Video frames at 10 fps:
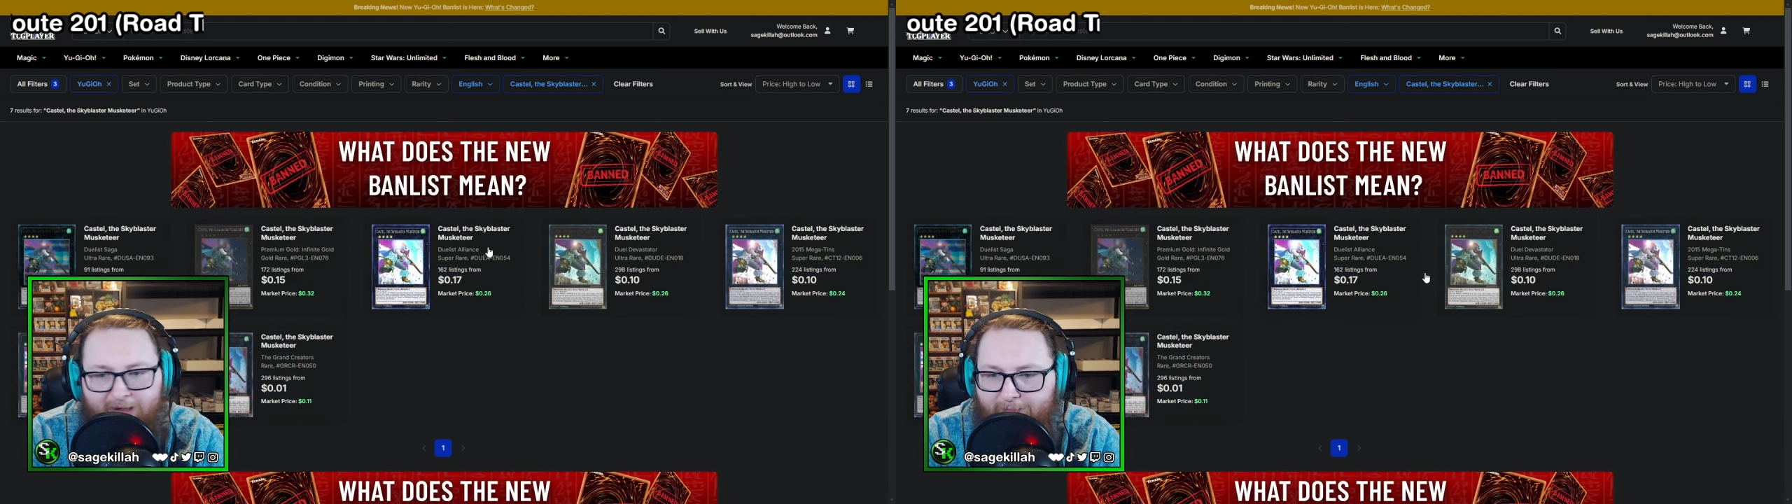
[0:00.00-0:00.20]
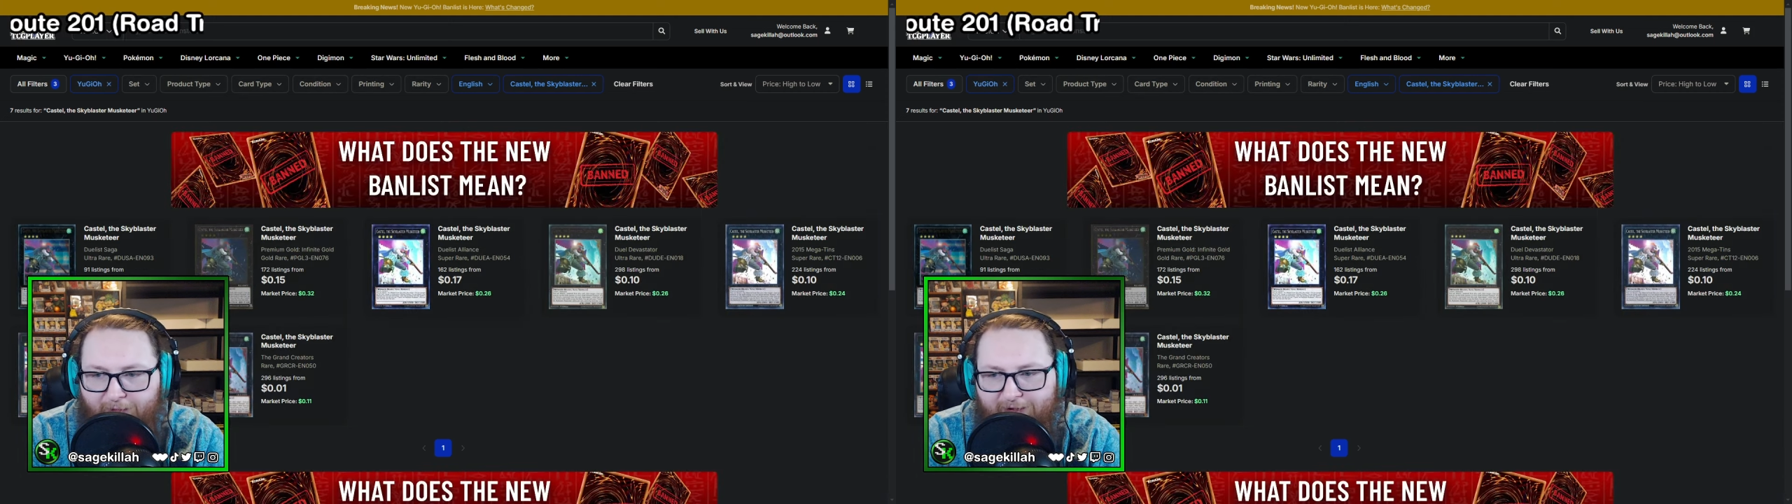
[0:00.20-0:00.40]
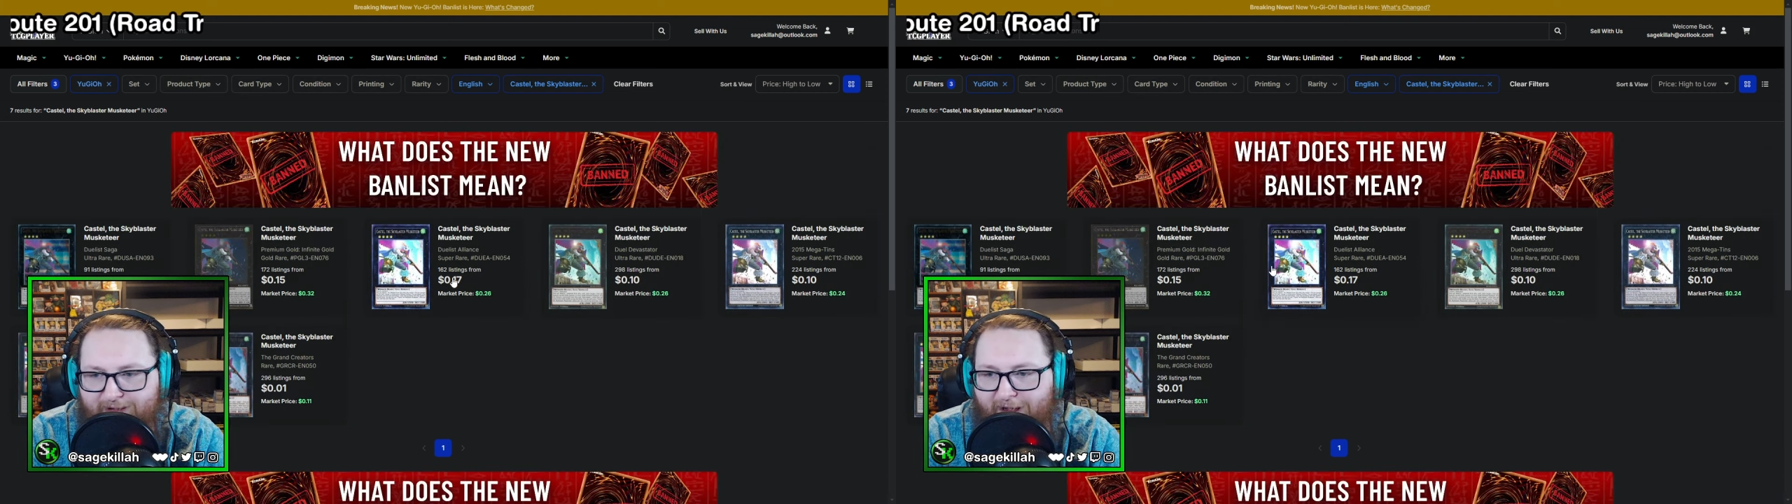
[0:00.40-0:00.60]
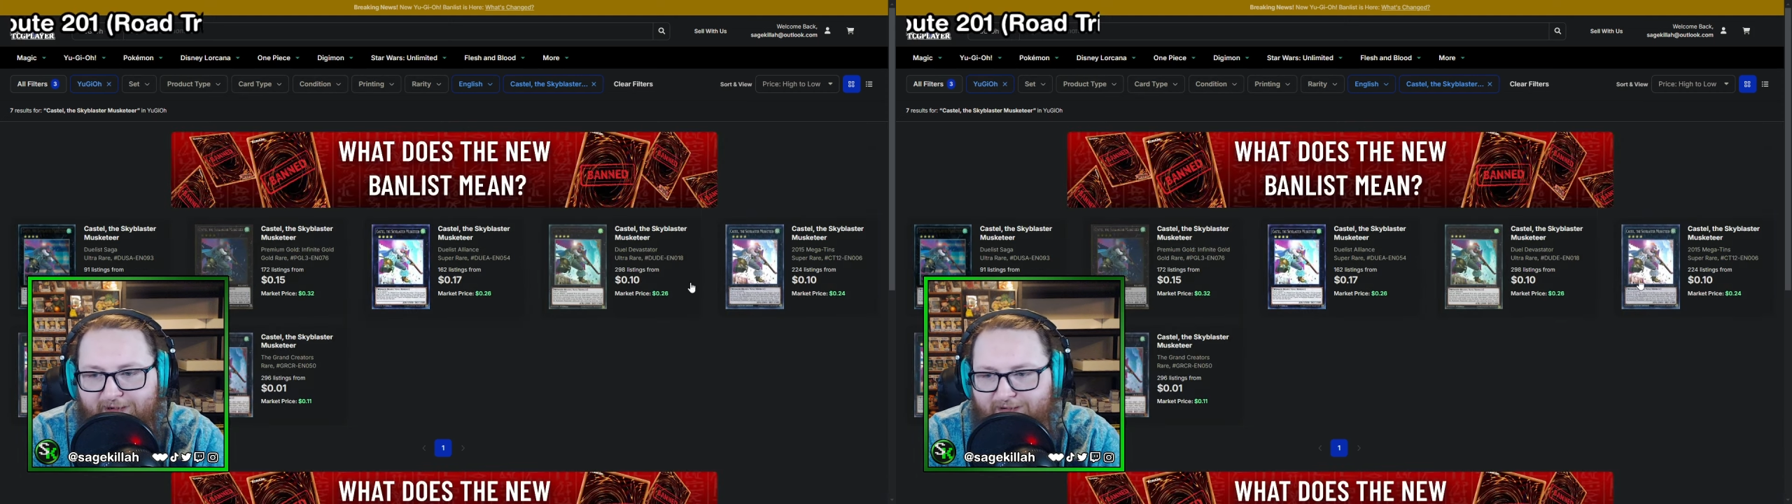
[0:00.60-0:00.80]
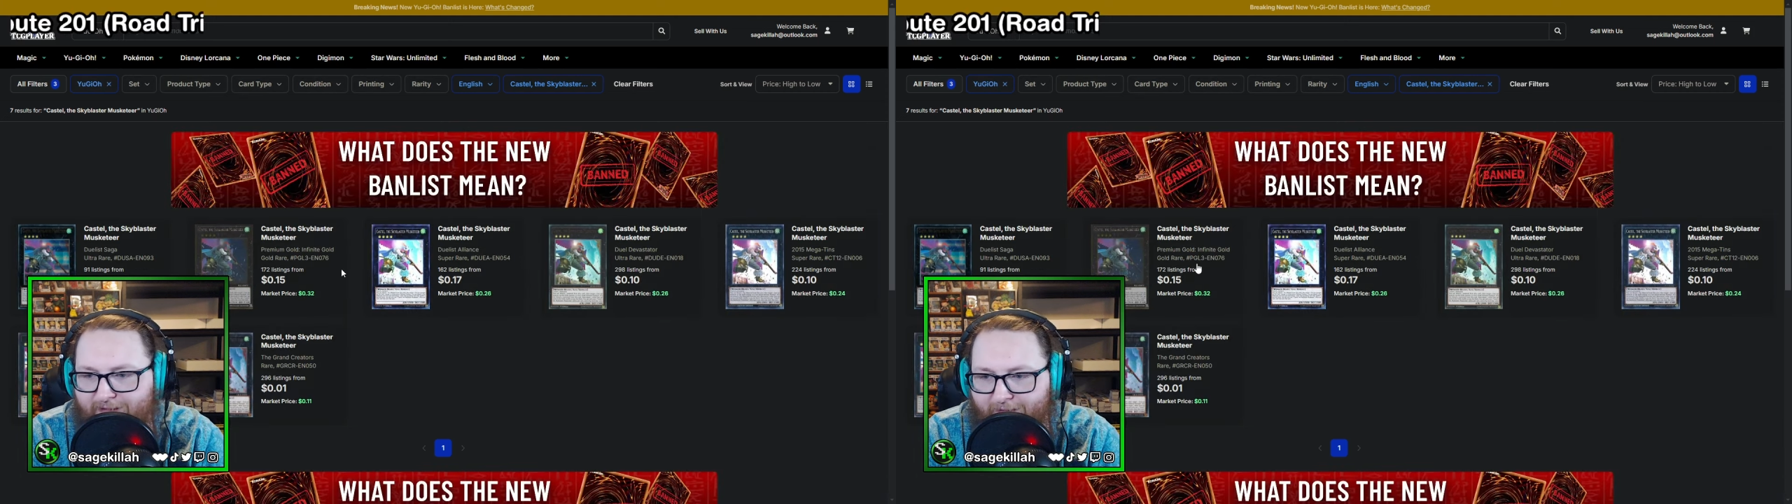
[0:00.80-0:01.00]
But this
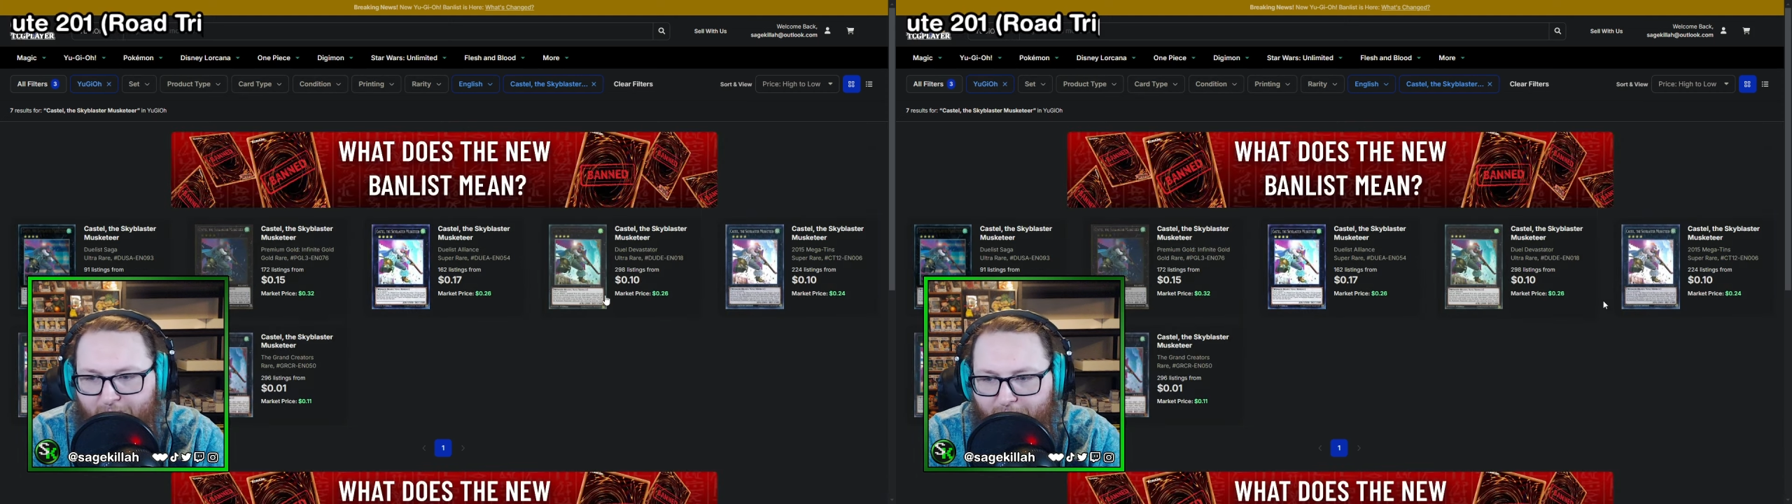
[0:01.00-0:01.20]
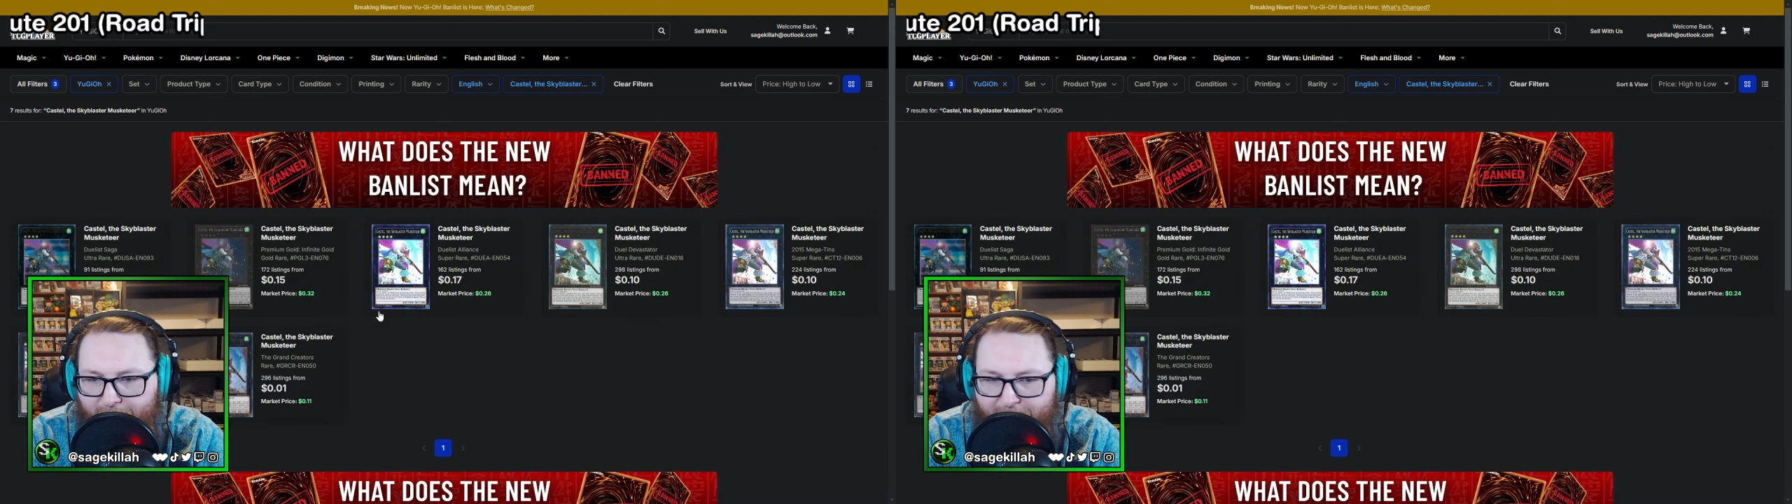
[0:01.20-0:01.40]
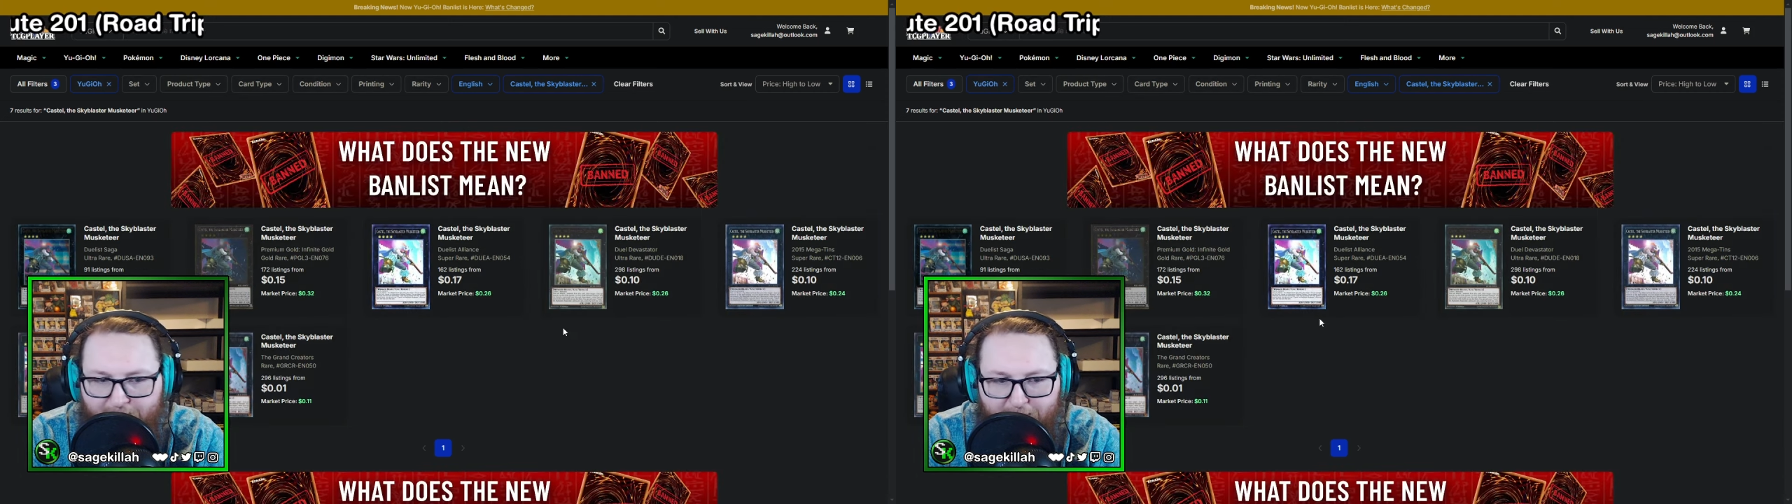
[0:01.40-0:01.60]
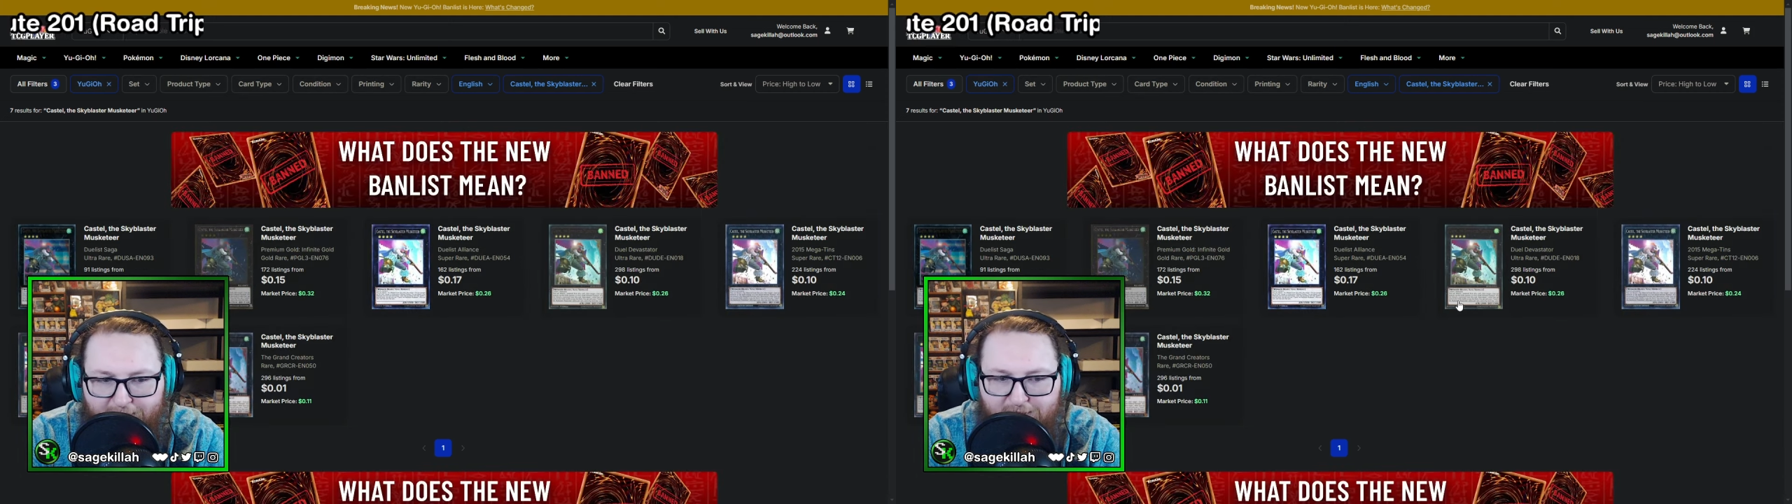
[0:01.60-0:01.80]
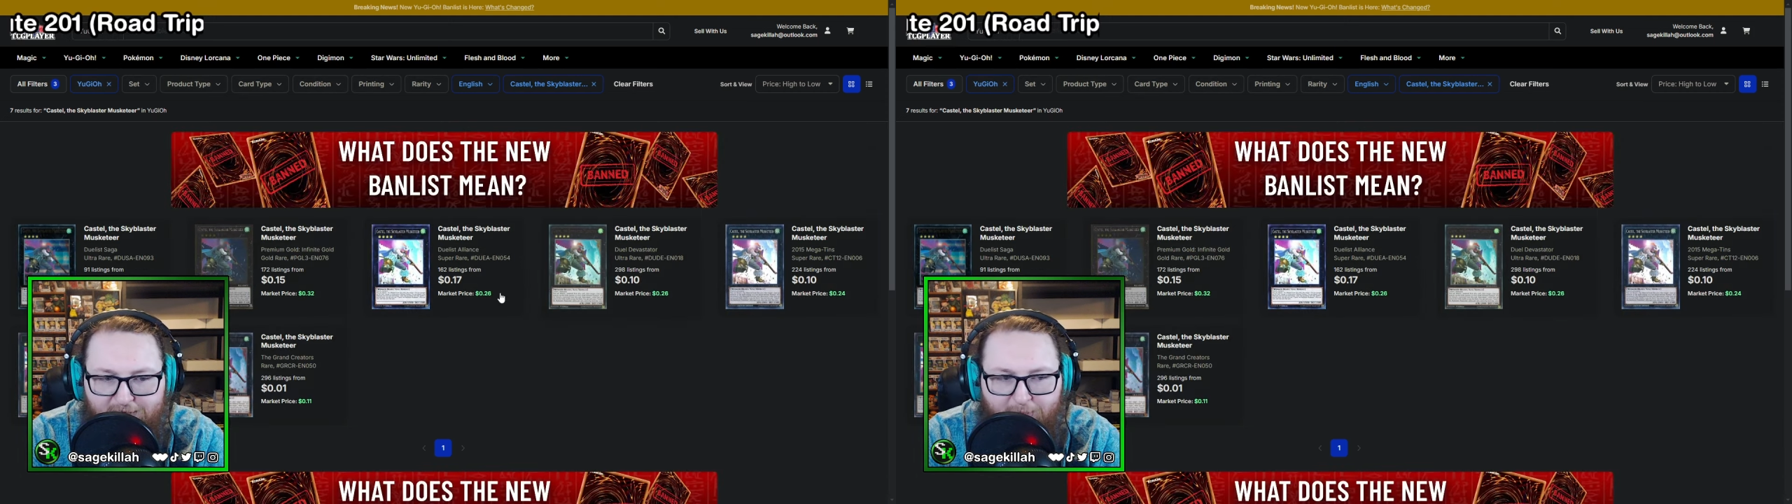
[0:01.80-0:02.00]
has several different accessible